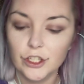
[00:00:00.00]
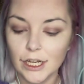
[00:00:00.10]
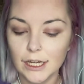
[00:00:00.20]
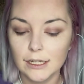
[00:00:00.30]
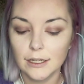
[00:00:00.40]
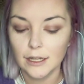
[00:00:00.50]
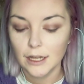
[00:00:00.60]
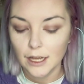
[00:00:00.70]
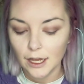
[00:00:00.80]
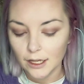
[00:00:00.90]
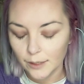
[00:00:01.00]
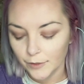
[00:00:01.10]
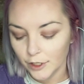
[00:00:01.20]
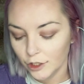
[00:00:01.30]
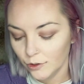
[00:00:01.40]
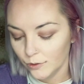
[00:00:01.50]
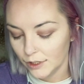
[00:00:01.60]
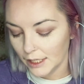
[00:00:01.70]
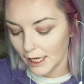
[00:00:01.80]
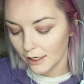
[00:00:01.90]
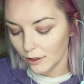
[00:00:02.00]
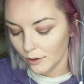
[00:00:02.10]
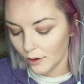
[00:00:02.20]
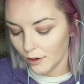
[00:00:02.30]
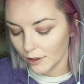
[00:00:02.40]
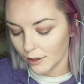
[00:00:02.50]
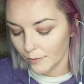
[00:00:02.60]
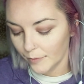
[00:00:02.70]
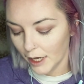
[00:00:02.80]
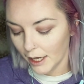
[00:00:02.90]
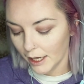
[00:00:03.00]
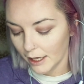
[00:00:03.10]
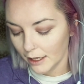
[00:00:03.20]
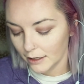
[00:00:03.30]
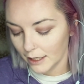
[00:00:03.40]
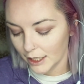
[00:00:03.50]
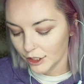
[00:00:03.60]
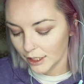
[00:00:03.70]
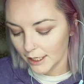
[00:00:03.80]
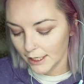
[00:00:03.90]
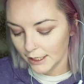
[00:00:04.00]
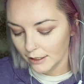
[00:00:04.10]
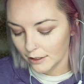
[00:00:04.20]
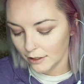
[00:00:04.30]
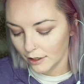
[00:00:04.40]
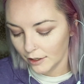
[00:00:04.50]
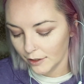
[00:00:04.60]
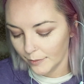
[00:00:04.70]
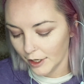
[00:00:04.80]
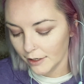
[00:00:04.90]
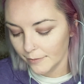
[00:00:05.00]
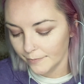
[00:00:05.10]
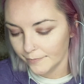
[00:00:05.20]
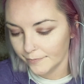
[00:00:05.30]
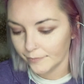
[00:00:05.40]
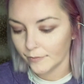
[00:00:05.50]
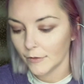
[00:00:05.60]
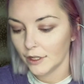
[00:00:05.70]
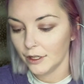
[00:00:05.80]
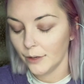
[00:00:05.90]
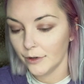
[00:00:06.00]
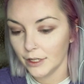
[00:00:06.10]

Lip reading: shade. And I'm gonna use that along my lash line on the bottom, lower